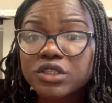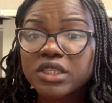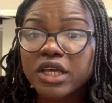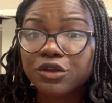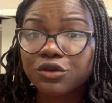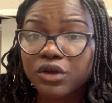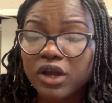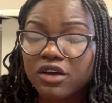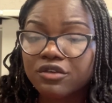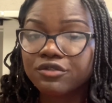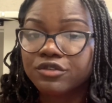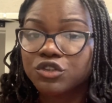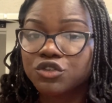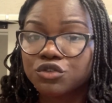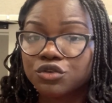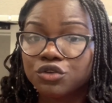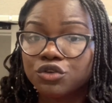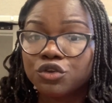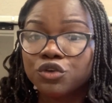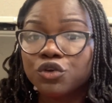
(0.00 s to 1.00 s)
that you have
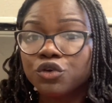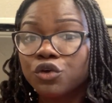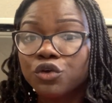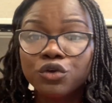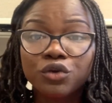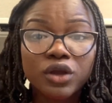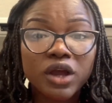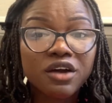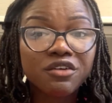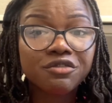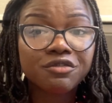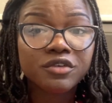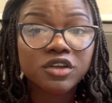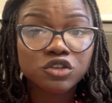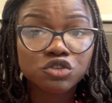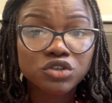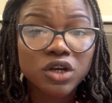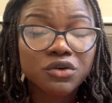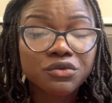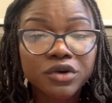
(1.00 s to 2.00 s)
vision. You have a
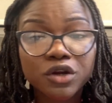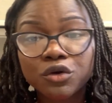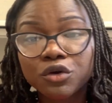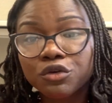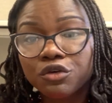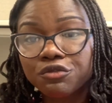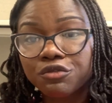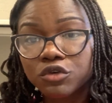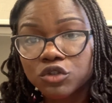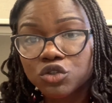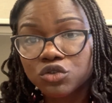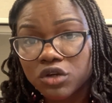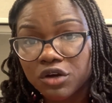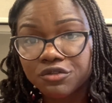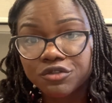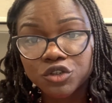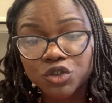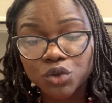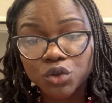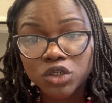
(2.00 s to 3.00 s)
track record of what you
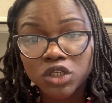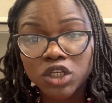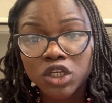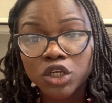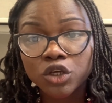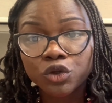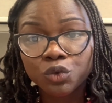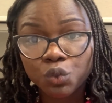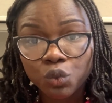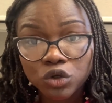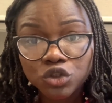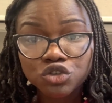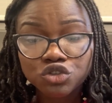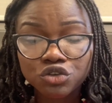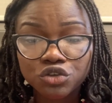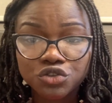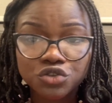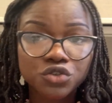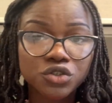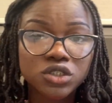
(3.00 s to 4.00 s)
have done, what
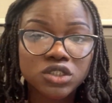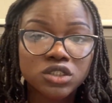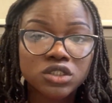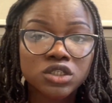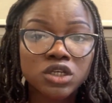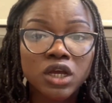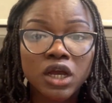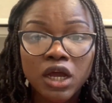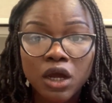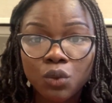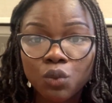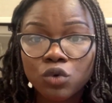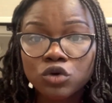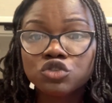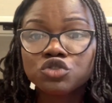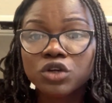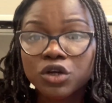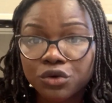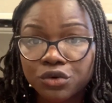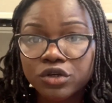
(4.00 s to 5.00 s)
you're doing, and
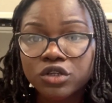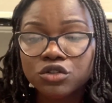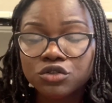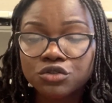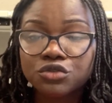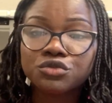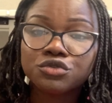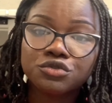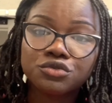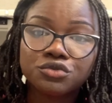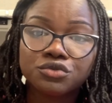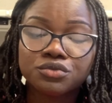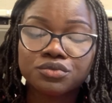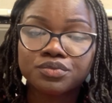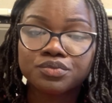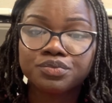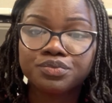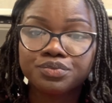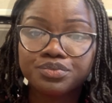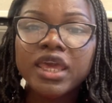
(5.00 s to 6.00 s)
what you're going to do.
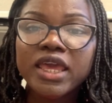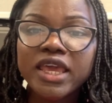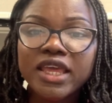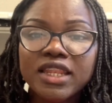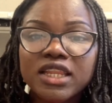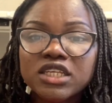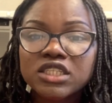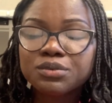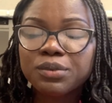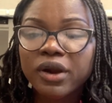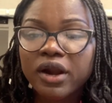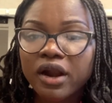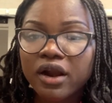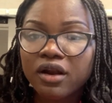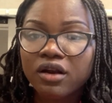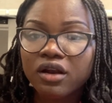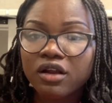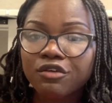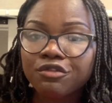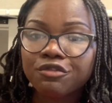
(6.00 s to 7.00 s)
In this
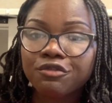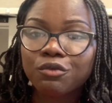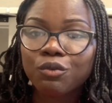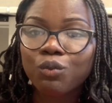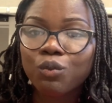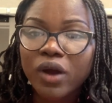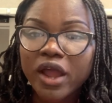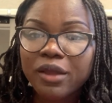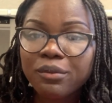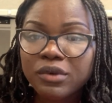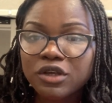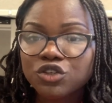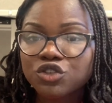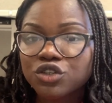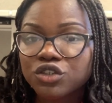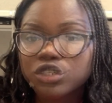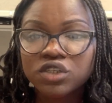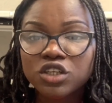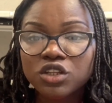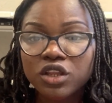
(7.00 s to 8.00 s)
paragraph, by
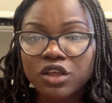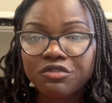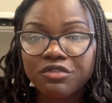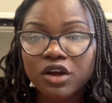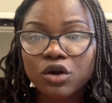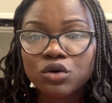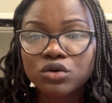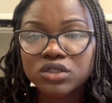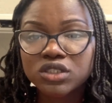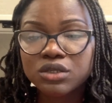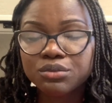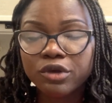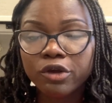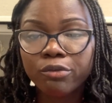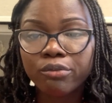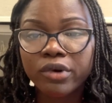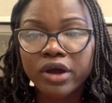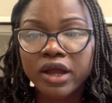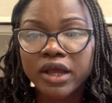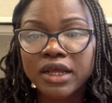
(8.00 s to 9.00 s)
mentioning a faculty
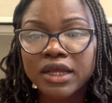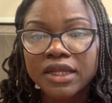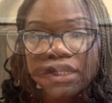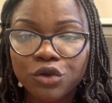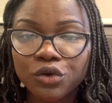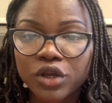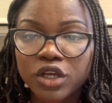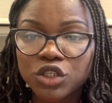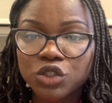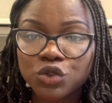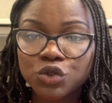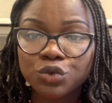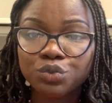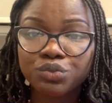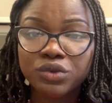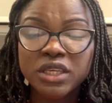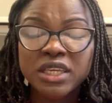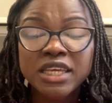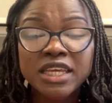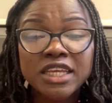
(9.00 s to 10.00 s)
member in your
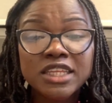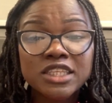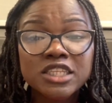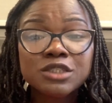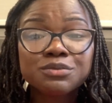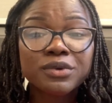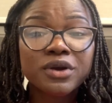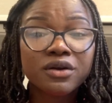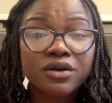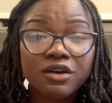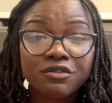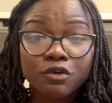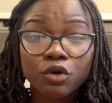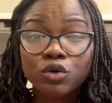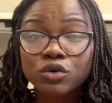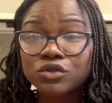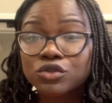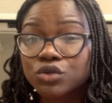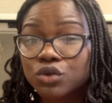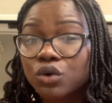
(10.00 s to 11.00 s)
SOP, this paragraph
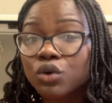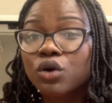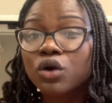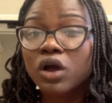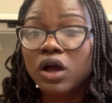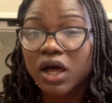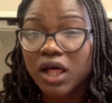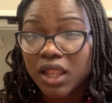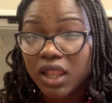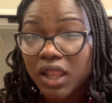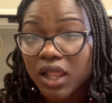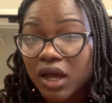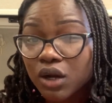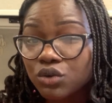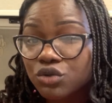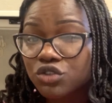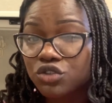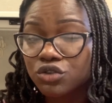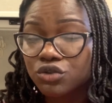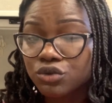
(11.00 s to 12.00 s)
also
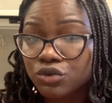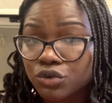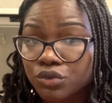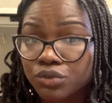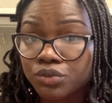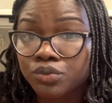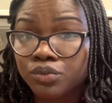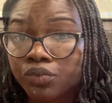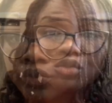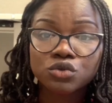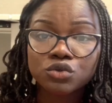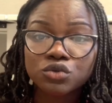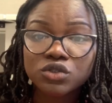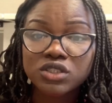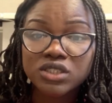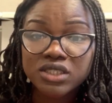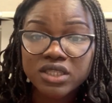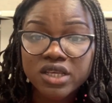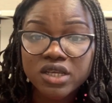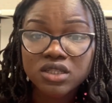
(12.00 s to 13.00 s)
allows you to
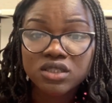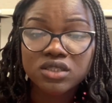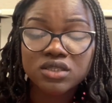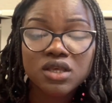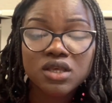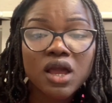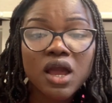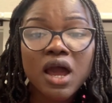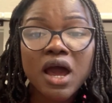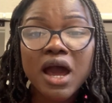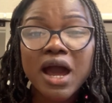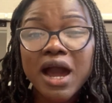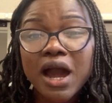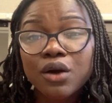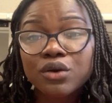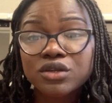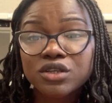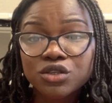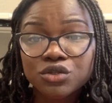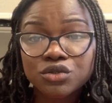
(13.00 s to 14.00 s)
state
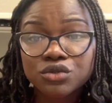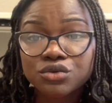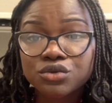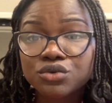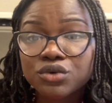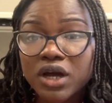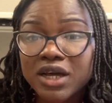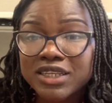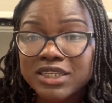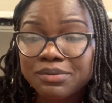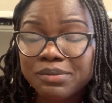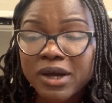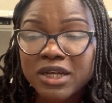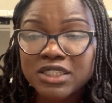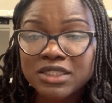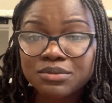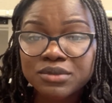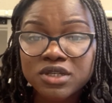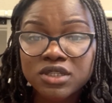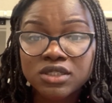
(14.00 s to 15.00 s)
how this school and
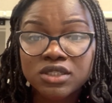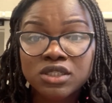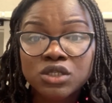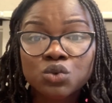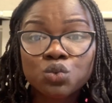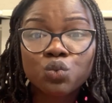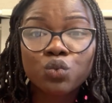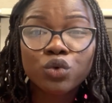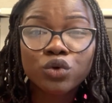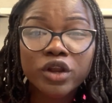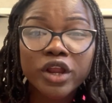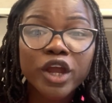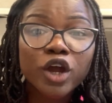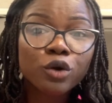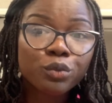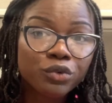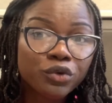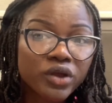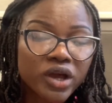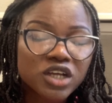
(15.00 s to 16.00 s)
department would
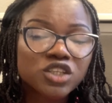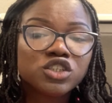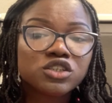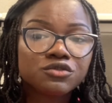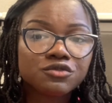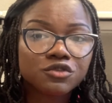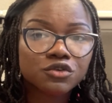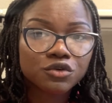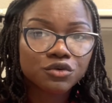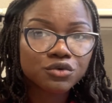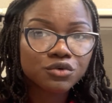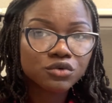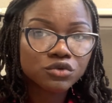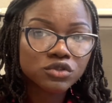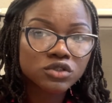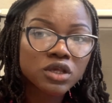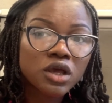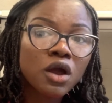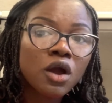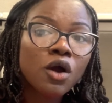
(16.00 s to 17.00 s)
help you achieve your
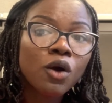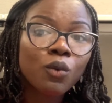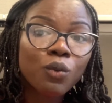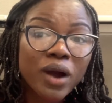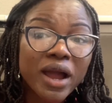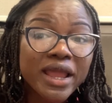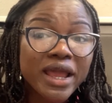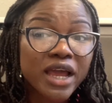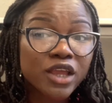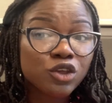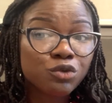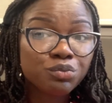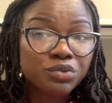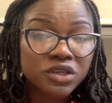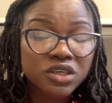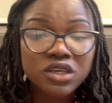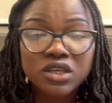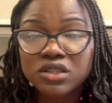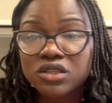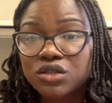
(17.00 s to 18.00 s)
goals. Why are you
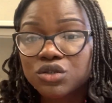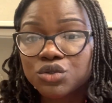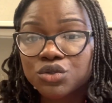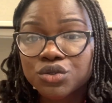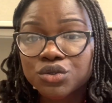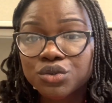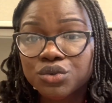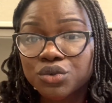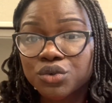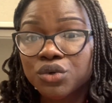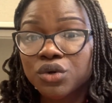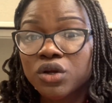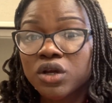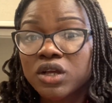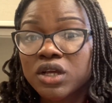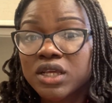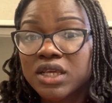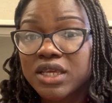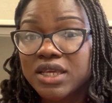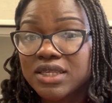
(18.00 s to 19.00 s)
picking this school?
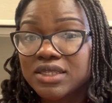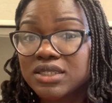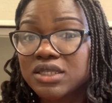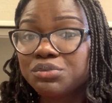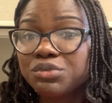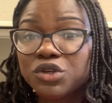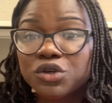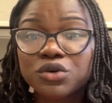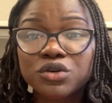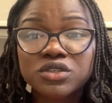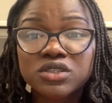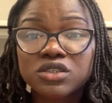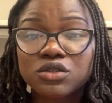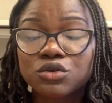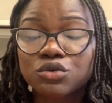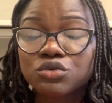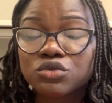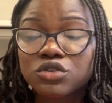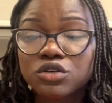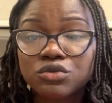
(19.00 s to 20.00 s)
Is it because
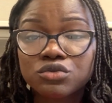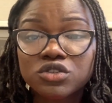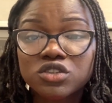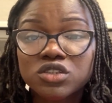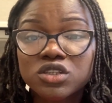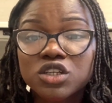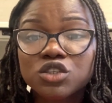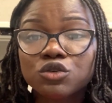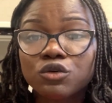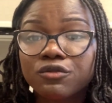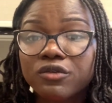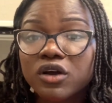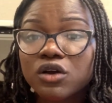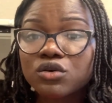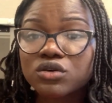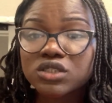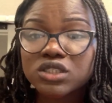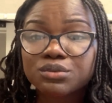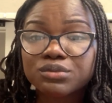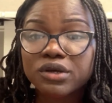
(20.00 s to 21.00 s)
the research or
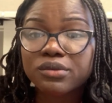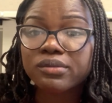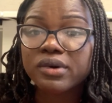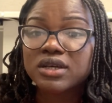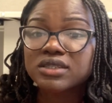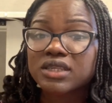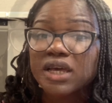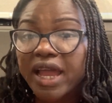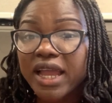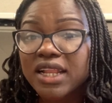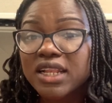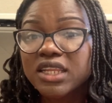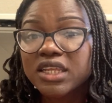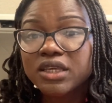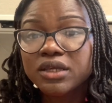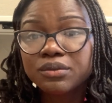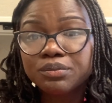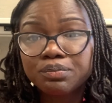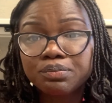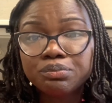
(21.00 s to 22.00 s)
faculty members are
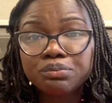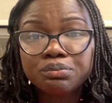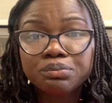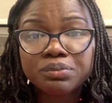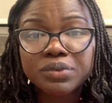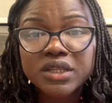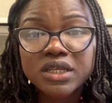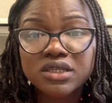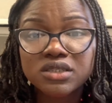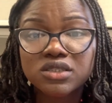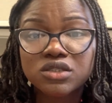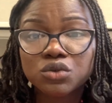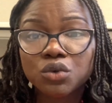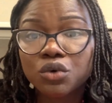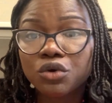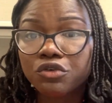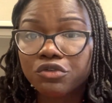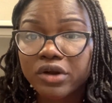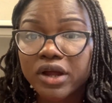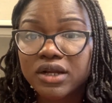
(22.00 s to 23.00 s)
highly placed
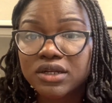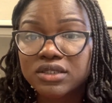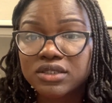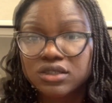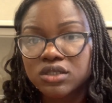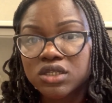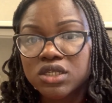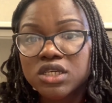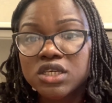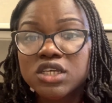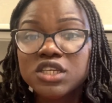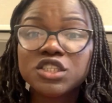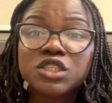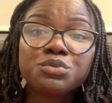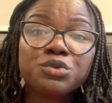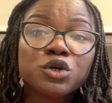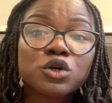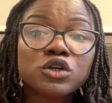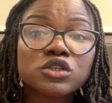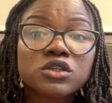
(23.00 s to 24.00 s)
or ranked? Is it
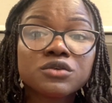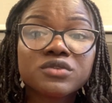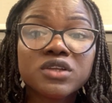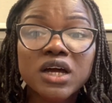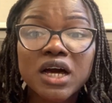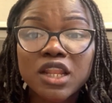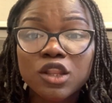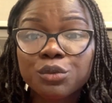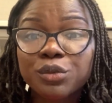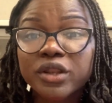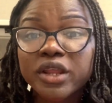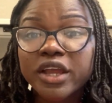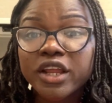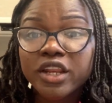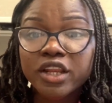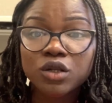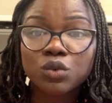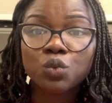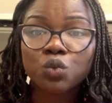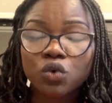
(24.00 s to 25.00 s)
because of the alumni
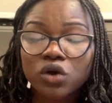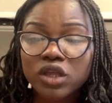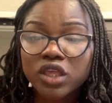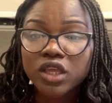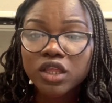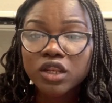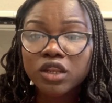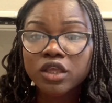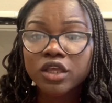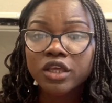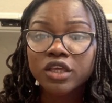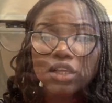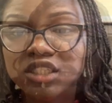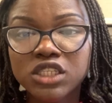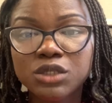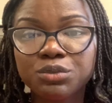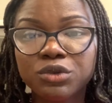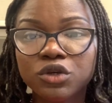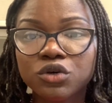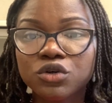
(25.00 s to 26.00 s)
networking? Is
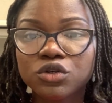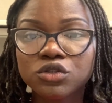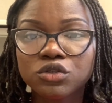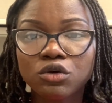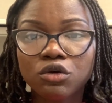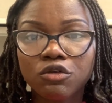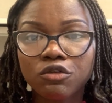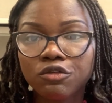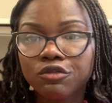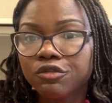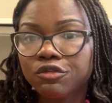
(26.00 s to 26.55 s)
it because of